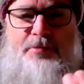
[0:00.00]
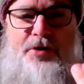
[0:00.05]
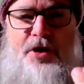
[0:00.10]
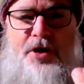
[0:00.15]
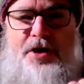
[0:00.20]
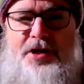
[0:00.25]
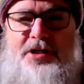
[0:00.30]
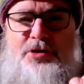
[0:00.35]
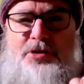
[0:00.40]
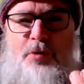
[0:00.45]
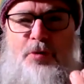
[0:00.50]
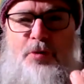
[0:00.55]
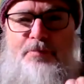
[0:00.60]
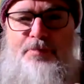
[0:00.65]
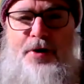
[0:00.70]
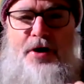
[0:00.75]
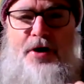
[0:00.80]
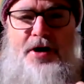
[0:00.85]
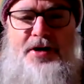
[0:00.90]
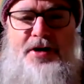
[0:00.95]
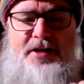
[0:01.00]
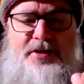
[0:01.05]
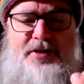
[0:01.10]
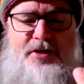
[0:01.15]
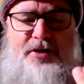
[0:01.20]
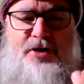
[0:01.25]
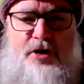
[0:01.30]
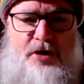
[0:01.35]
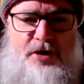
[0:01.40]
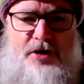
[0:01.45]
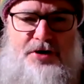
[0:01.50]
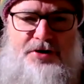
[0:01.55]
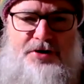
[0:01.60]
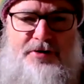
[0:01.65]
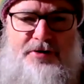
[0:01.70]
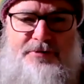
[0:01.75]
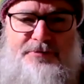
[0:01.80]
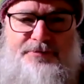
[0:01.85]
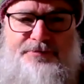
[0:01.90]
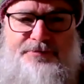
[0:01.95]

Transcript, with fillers: I'm learning to abide in God.